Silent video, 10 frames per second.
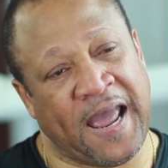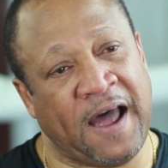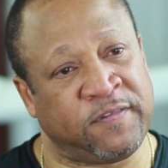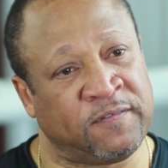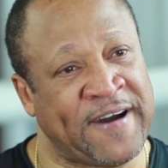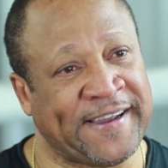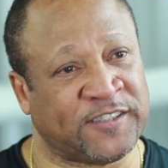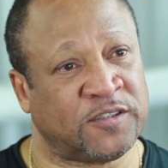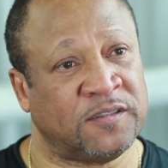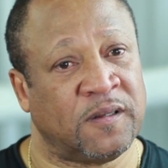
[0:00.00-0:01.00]
after
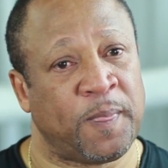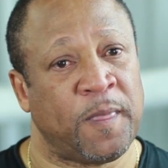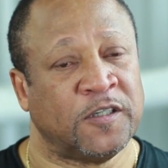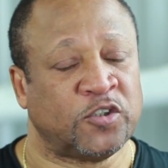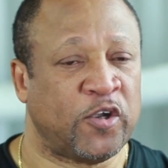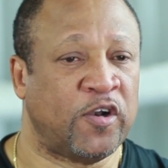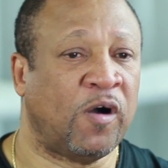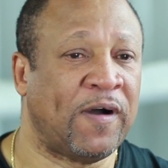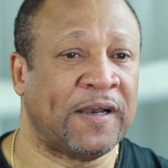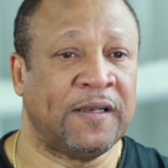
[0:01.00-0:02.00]
fights. So you
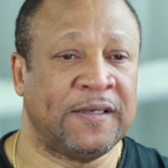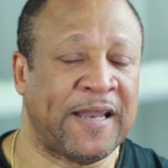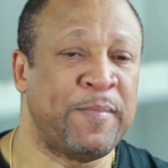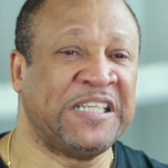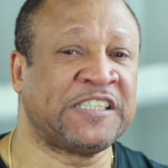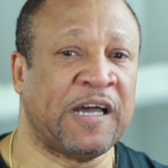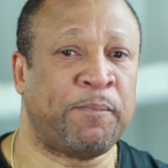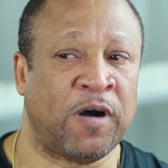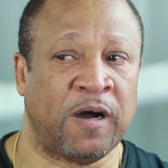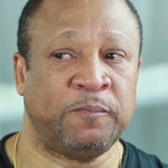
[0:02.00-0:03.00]
know what, let me
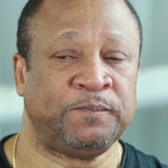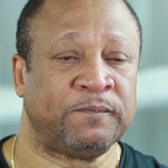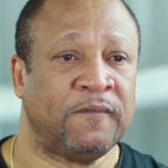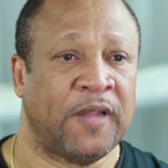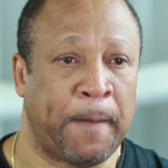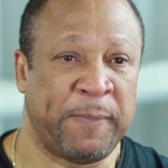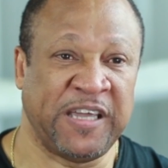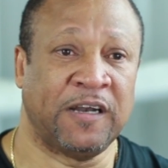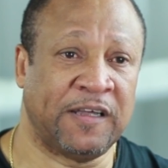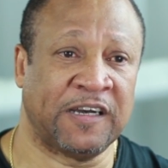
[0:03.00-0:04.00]
step up and
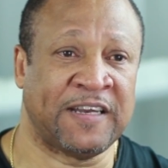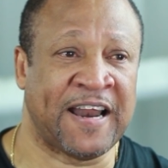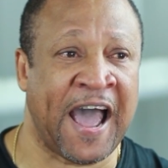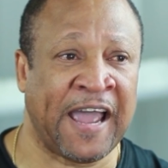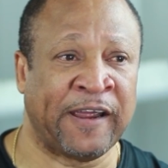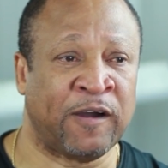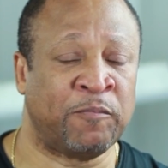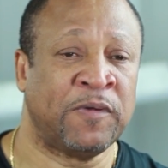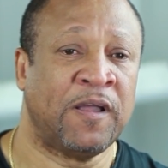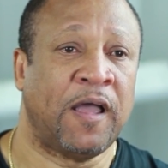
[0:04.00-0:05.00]
be the leader that I
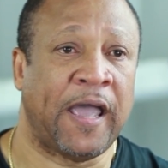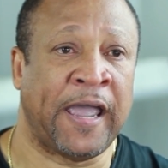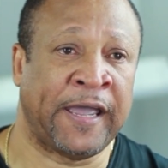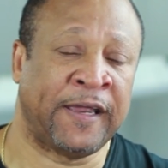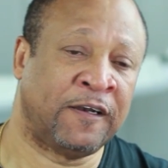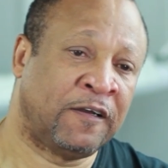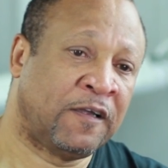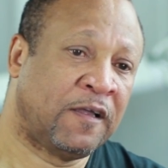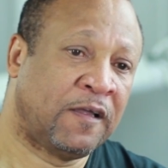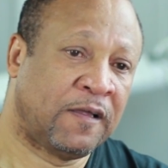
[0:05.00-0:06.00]
am and
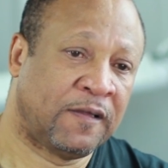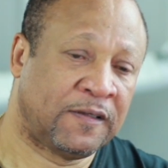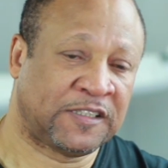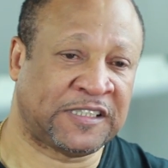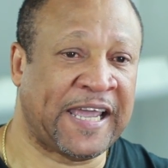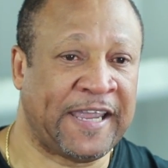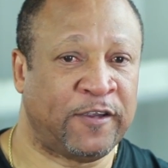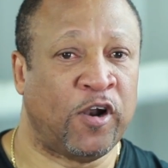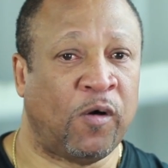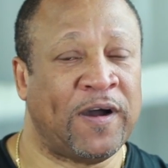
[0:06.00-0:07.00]
say,
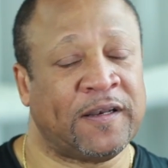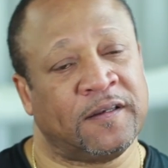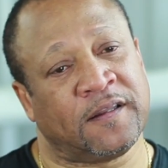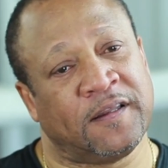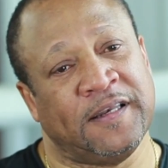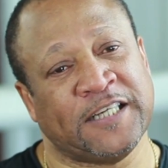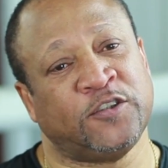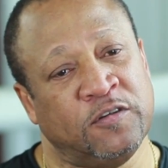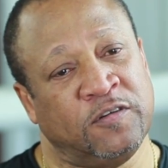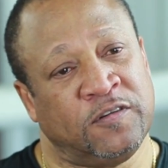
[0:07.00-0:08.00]
you know what,
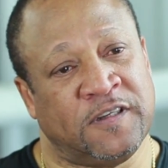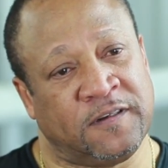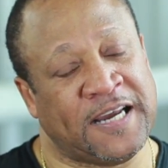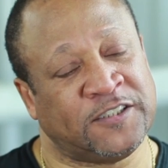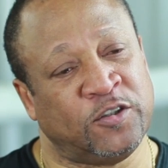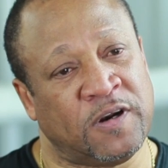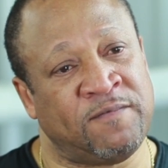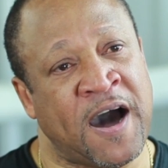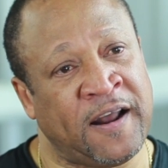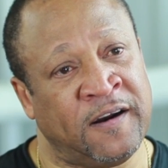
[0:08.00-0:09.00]
let's do the
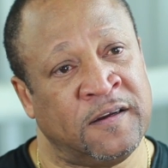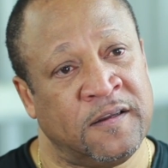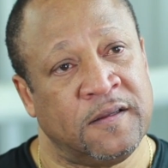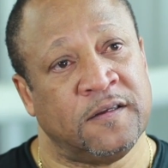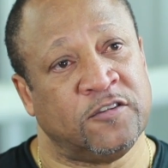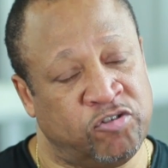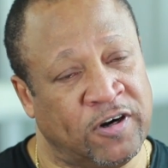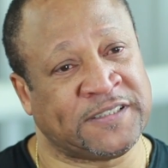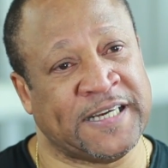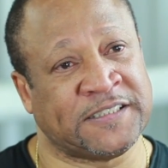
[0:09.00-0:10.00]
VADA
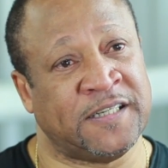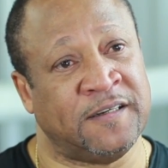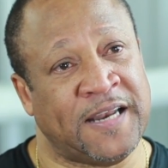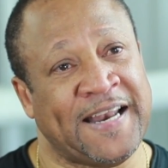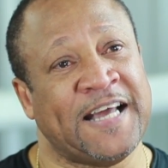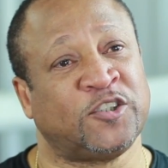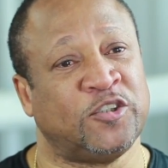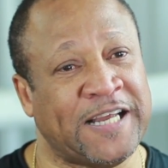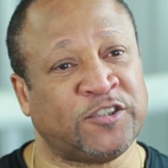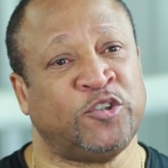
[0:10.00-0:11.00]
drug testing.
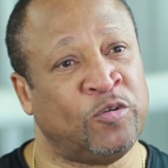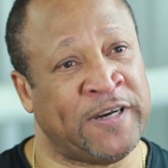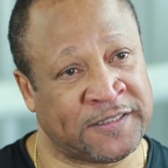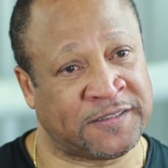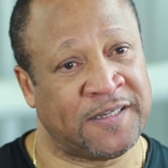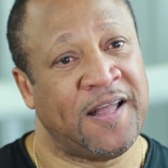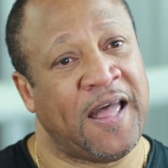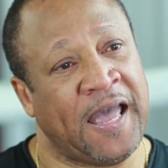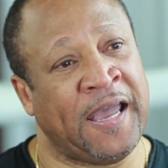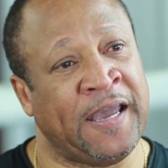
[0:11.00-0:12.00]
Let's do this
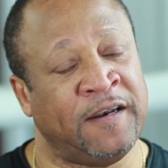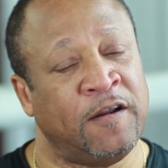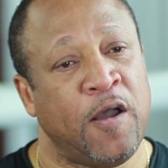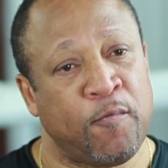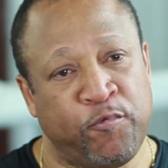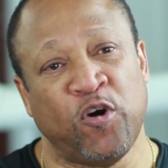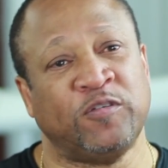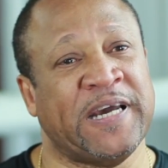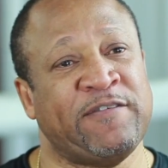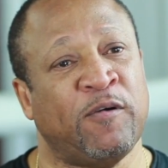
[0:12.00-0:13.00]
and
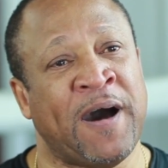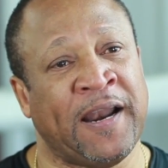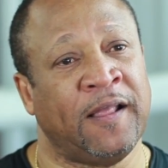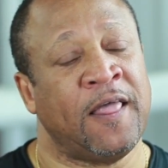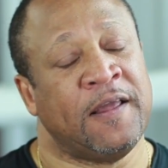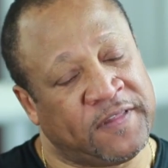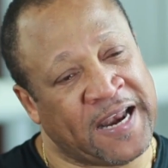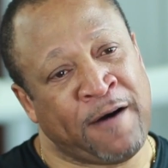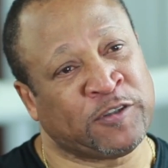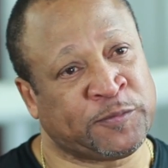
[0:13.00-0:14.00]
prove to everybody that our